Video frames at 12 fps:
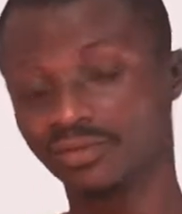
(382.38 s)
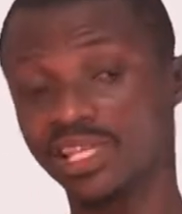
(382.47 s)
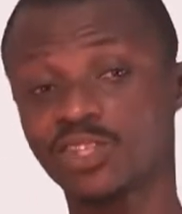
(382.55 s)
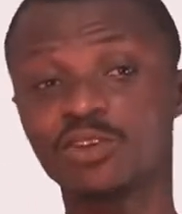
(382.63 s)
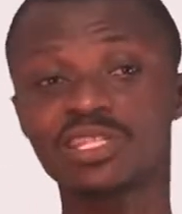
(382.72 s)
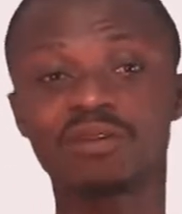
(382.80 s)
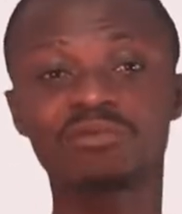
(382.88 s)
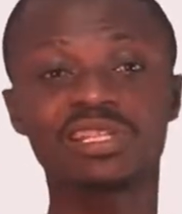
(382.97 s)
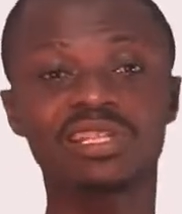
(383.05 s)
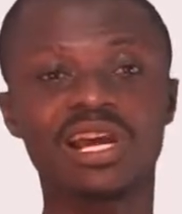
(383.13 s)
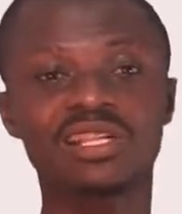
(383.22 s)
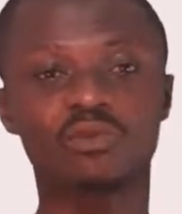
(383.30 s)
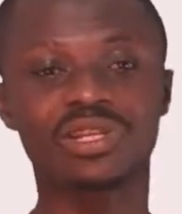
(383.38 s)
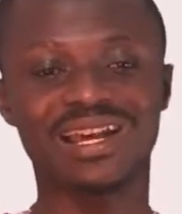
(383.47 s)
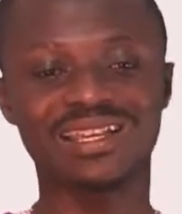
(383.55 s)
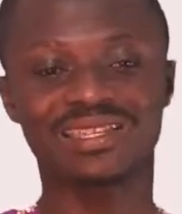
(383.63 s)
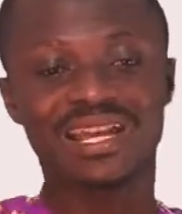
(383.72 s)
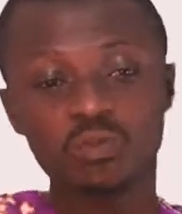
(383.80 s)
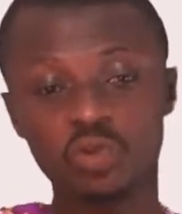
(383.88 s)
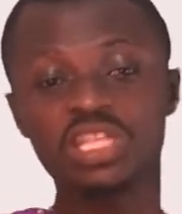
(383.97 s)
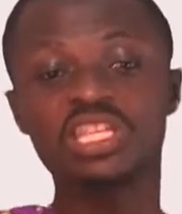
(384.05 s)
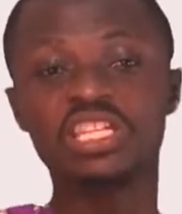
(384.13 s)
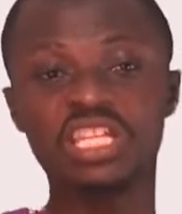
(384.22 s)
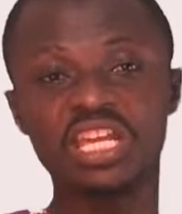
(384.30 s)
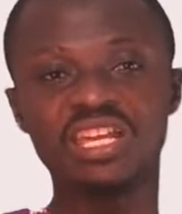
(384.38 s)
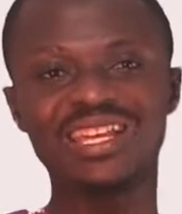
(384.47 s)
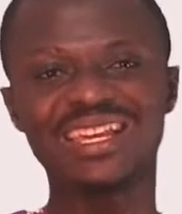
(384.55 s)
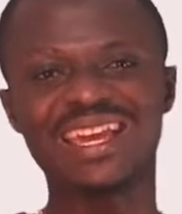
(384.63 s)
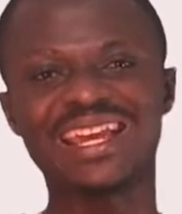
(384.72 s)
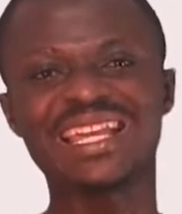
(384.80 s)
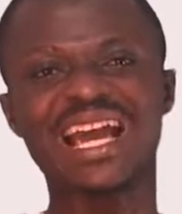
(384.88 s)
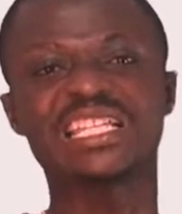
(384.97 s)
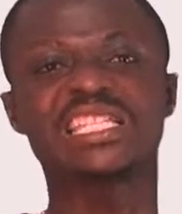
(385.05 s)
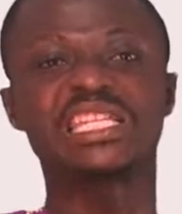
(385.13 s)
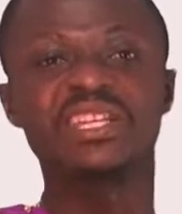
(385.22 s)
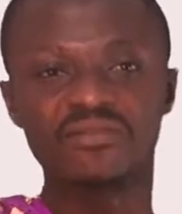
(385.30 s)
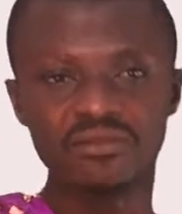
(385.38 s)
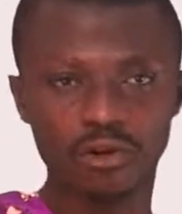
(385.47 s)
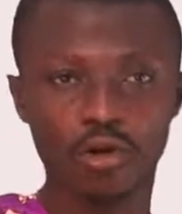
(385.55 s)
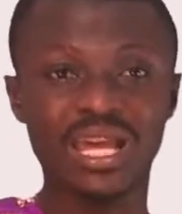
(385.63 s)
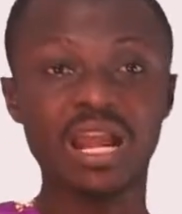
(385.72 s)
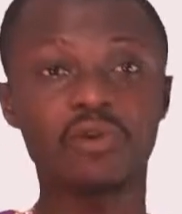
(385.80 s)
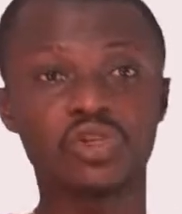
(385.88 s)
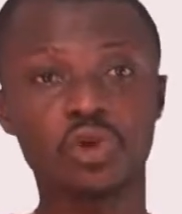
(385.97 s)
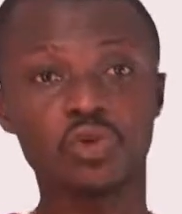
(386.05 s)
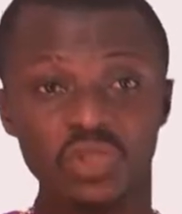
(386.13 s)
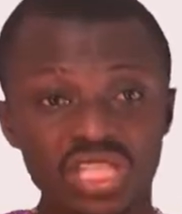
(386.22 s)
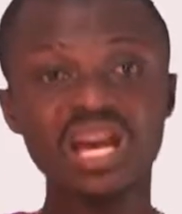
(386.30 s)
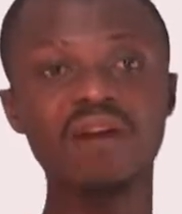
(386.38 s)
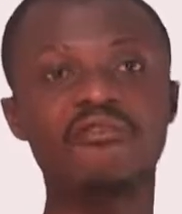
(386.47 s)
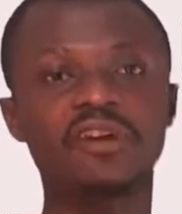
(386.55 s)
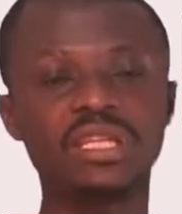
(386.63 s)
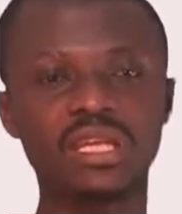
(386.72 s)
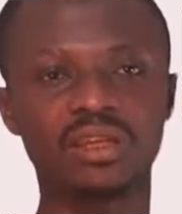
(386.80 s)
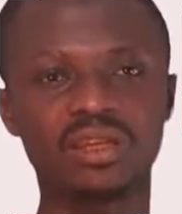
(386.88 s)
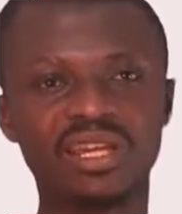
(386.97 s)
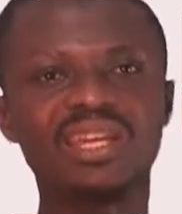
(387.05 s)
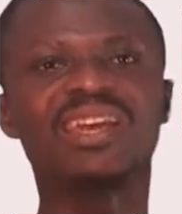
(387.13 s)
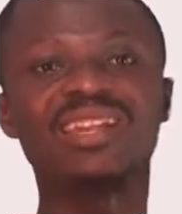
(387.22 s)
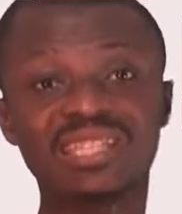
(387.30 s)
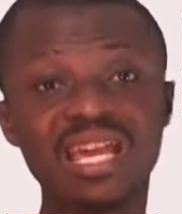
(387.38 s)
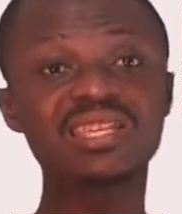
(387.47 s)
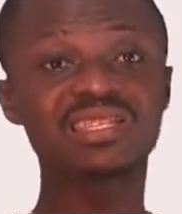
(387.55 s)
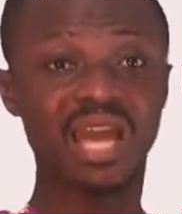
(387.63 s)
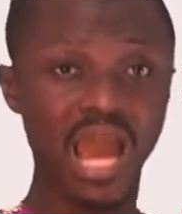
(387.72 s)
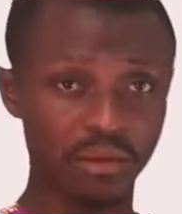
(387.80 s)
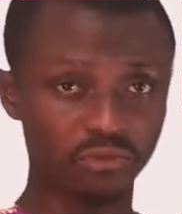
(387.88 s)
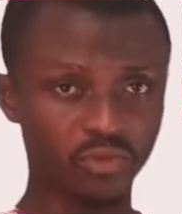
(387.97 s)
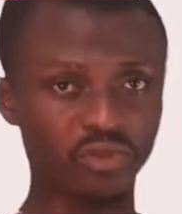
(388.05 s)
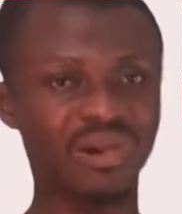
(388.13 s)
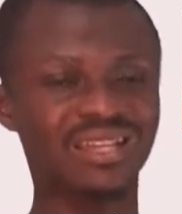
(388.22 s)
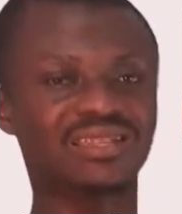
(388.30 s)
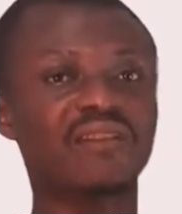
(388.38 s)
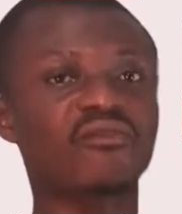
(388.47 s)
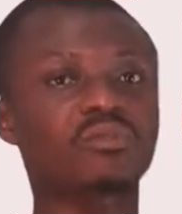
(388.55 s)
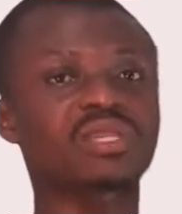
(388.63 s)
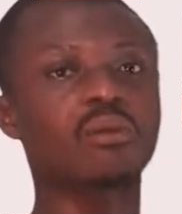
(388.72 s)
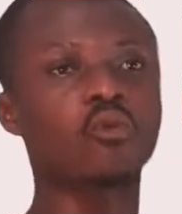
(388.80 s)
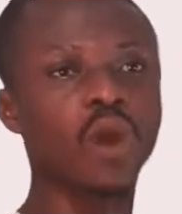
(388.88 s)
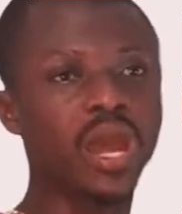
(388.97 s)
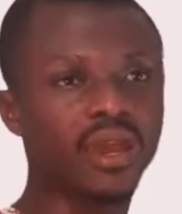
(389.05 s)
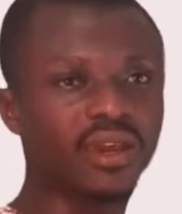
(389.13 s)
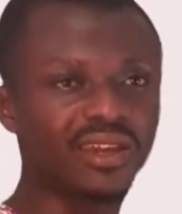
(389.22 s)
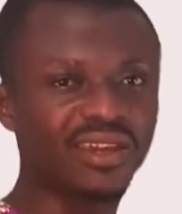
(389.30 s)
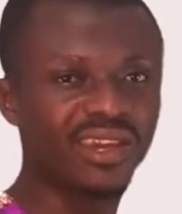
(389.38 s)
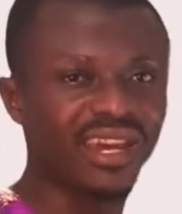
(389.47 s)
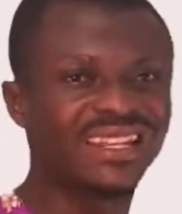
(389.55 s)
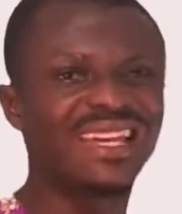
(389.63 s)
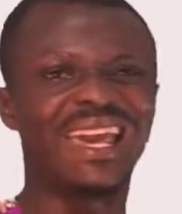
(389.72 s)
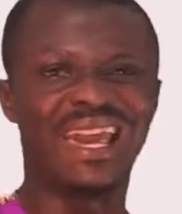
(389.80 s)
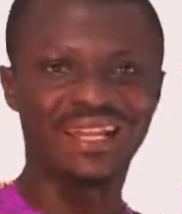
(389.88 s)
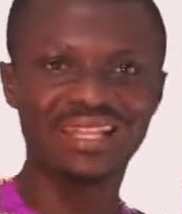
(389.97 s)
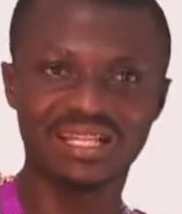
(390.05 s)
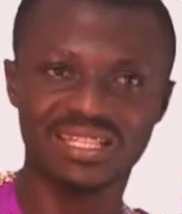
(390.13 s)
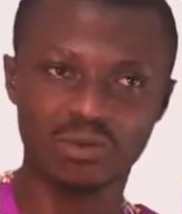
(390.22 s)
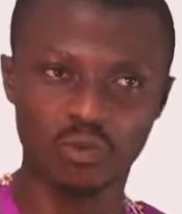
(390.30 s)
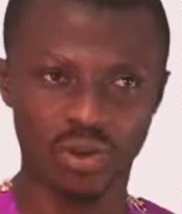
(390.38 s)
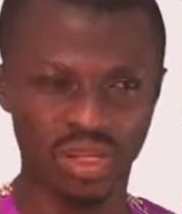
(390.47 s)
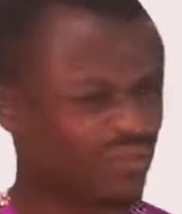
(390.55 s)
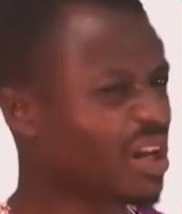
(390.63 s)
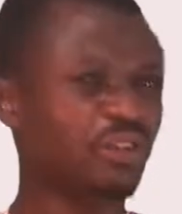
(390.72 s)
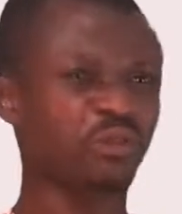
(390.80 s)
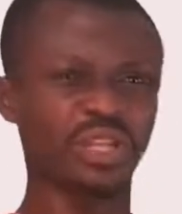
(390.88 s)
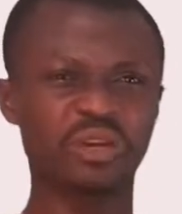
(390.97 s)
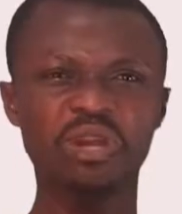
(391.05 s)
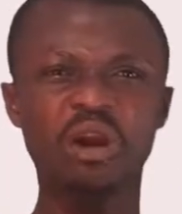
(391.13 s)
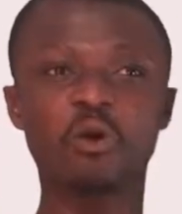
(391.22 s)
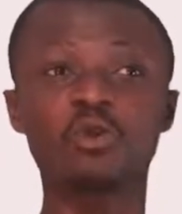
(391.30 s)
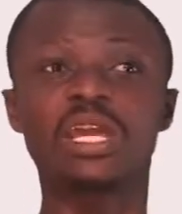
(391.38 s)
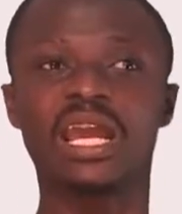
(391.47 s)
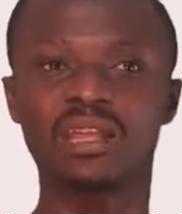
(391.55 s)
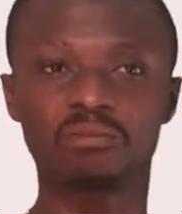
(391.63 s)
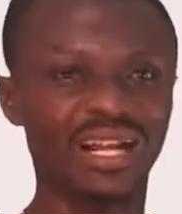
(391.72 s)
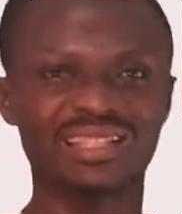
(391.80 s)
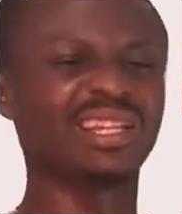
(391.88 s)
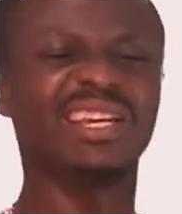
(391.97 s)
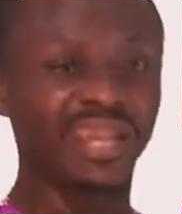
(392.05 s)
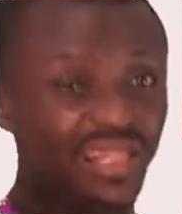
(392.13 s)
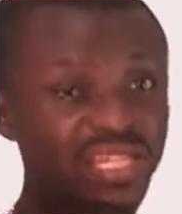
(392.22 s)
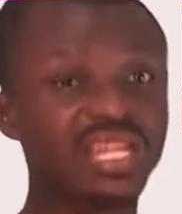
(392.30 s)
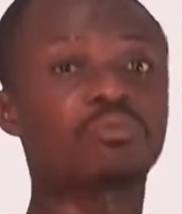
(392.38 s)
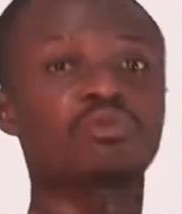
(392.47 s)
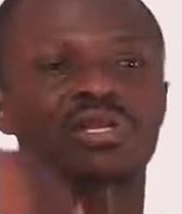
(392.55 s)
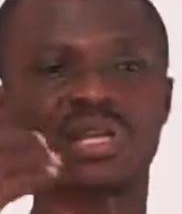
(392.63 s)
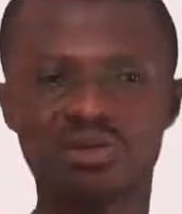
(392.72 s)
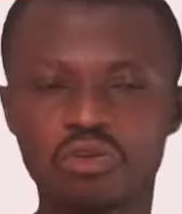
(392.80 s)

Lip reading: It's not something that we can start within a day and achieve or get results within that very day. It takes time. We must start from somewhere and end at somewhere. Even I don't know whether we are going to end, but it is a process.